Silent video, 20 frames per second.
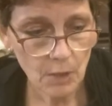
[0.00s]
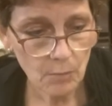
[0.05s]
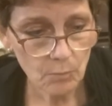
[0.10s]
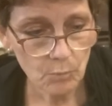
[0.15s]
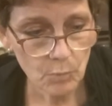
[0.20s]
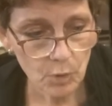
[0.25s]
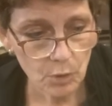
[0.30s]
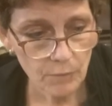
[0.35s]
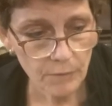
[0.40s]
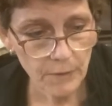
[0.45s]

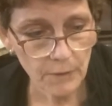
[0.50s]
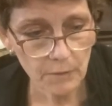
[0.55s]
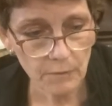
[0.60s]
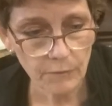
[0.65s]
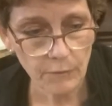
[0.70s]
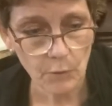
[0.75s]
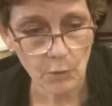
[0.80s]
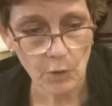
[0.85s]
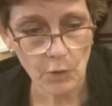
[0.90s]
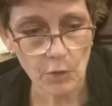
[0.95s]
move it
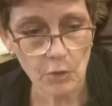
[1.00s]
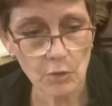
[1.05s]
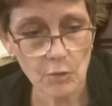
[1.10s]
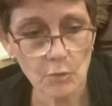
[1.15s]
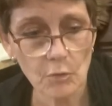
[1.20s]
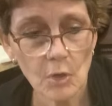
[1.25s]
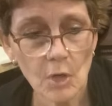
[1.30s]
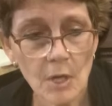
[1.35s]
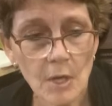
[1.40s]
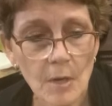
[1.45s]
for
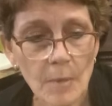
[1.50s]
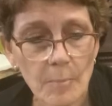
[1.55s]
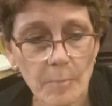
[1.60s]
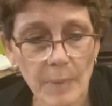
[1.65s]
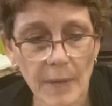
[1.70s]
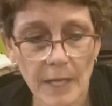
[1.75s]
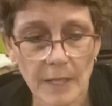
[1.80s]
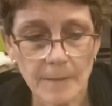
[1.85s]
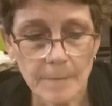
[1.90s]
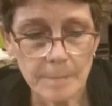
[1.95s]
you,
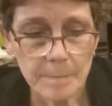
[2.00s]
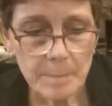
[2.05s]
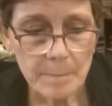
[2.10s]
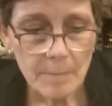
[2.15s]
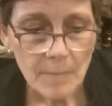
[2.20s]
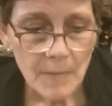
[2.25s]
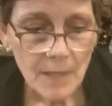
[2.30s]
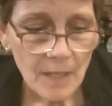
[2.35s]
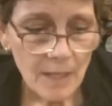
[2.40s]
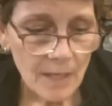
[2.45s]
but
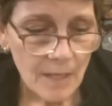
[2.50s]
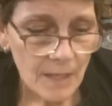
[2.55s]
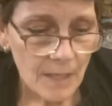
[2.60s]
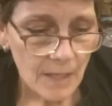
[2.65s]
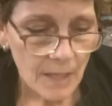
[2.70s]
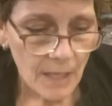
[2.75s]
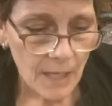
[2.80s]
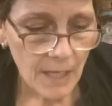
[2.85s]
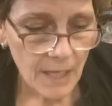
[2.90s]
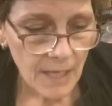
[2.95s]

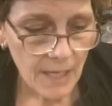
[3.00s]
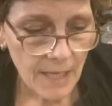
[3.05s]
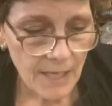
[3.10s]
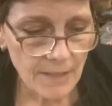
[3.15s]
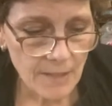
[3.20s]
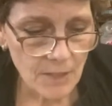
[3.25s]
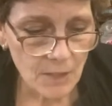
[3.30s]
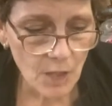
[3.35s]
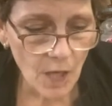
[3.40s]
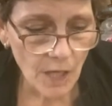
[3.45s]

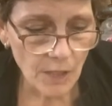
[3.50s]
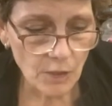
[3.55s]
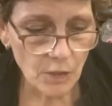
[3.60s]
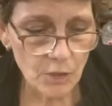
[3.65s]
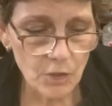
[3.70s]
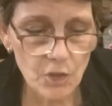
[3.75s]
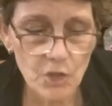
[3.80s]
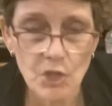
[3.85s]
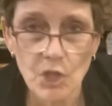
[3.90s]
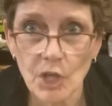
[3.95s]
it's not going
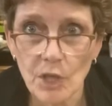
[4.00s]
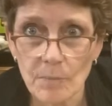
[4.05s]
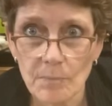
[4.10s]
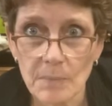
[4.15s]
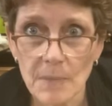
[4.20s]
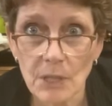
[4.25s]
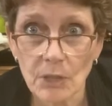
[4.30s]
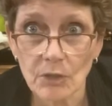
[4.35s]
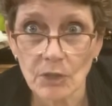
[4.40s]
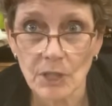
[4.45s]
to start
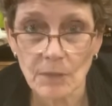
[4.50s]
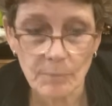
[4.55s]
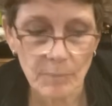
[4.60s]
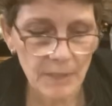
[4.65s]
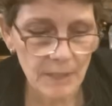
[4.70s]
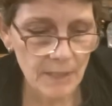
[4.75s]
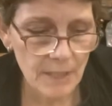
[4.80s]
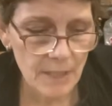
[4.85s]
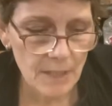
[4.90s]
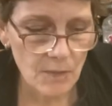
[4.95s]
mirroring,
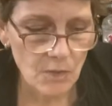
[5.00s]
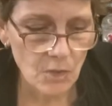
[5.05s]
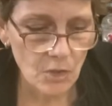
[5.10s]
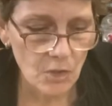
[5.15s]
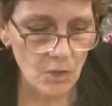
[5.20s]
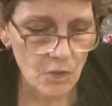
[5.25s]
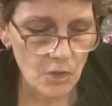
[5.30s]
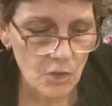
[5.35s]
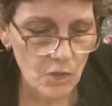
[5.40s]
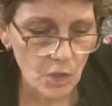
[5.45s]
but it is
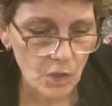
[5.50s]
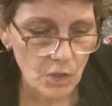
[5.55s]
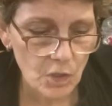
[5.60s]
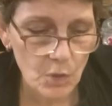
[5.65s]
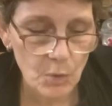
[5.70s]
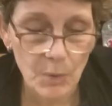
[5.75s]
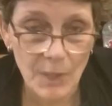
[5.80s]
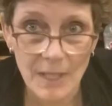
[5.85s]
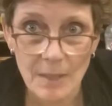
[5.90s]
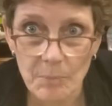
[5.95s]
going to start to
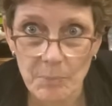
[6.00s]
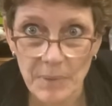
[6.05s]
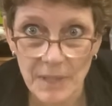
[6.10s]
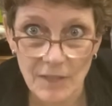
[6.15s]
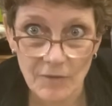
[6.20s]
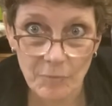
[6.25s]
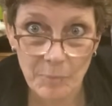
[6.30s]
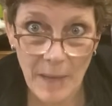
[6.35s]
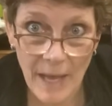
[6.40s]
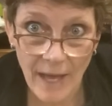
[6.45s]
create a bit
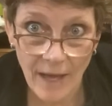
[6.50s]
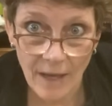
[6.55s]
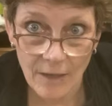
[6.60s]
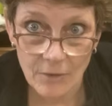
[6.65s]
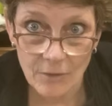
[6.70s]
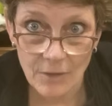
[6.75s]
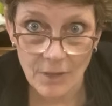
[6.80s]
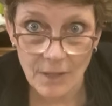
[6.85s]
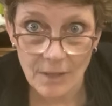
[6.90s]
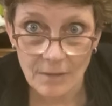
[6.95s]
of
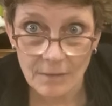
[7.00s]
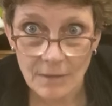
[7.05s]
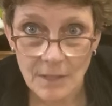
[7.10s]
patterning.